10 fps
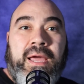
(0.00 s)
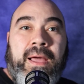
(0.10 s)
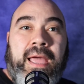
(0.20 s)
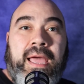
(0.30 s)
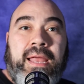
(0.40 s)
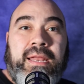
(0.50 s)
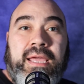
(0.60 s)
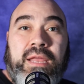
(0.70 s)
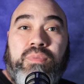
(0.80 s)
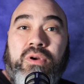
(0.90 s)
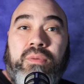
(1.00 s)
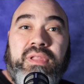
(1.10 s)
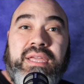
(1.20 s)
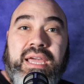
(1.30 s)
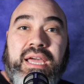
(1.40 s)
and it
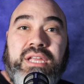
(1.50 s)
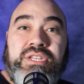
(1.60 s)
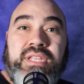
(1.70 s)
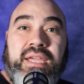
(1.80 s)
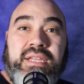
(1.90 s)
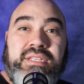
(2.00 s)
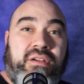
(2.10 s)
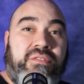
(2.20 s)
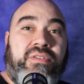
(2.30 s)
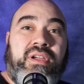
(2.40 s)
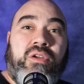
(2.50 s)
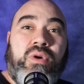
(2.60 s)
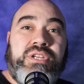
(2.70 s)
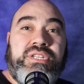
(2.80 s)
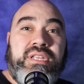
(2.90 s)
permanently etched a terrifying
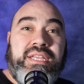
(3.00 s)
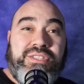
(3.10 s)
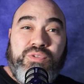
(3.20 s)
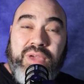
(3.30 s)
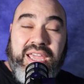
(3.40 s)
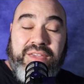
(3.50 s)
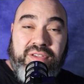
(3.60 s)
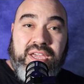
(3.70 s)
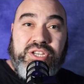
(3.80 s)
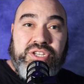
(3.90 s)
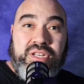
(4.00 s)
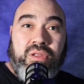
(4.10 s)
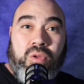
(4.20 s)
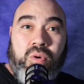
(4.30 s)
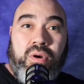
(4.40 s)
question into aviation
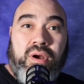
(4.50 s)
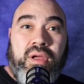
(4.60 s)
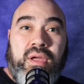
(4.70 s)
lore.